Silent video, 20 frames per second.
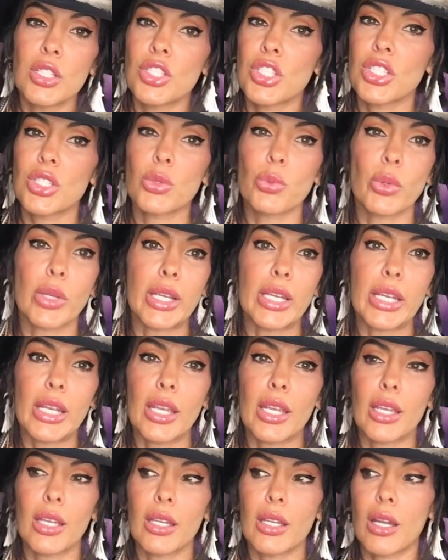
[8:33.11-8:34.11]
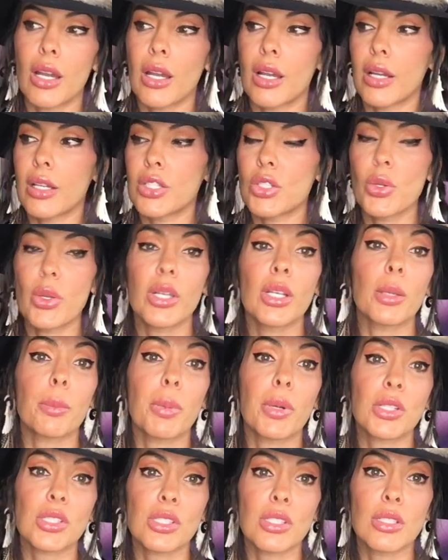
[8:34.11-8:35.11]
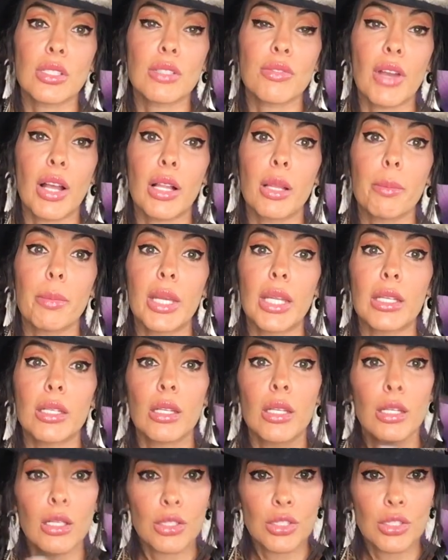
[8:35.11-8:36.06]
just reading, doing your personal development.